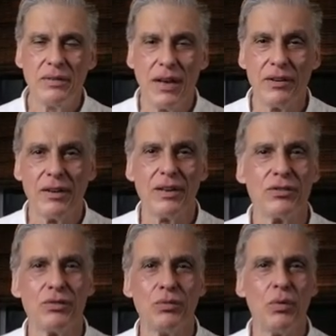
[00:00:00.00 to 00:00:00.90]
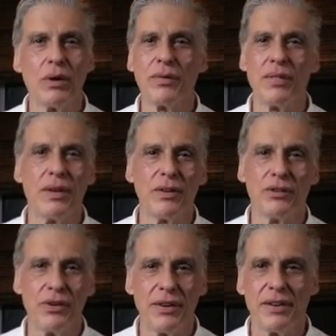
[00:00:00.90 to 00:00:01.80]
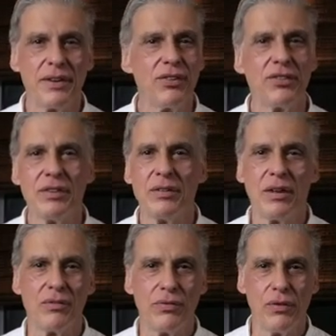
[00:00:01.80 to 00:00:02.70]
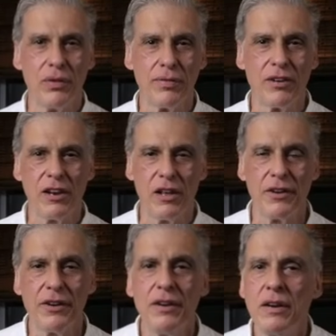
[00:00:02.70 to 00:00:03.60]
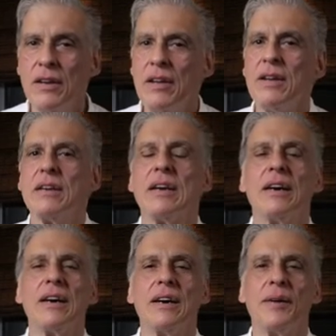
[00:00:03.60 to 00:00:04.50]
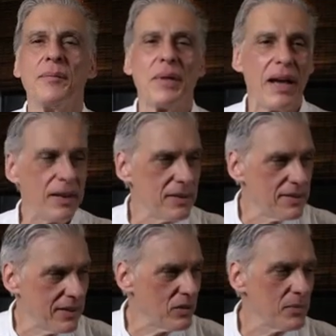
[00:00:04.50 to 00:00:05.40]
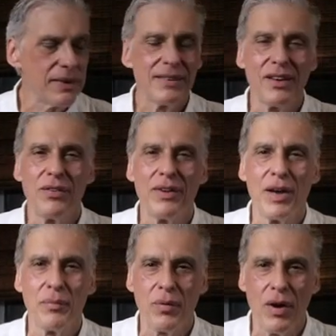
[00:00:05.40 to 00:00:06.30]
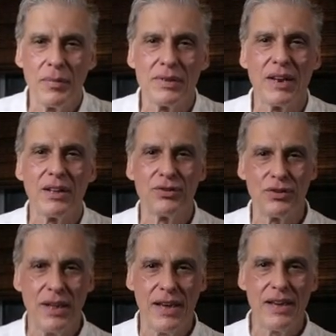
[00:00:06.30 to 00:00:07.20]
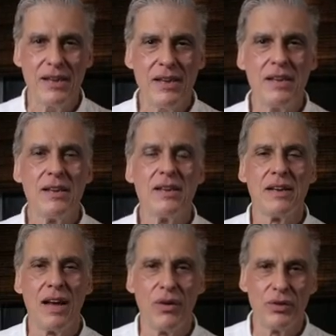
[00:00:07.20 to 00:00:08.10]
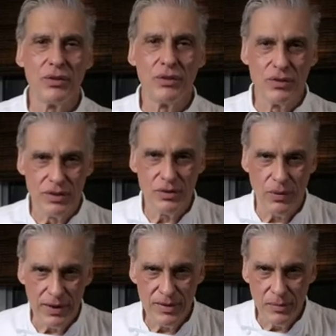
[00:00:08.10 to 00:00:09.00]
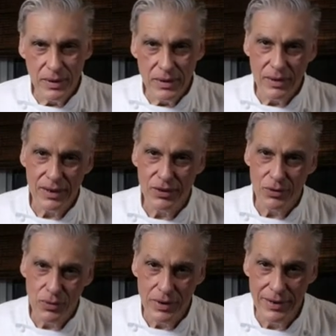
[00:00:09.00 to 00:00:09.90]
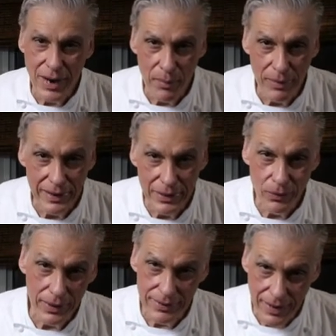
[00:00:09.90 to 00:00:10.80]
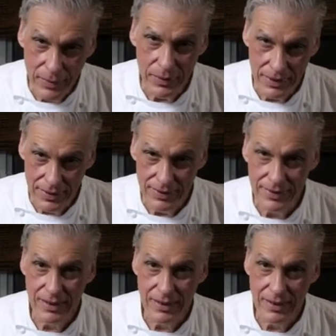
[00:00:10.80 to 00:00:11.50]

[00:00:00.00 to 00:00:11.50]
I don't like to work with a dirty kitchen full of clutter. I said to myself and I promised that today I would do this recipe, and you would not believe what time it is.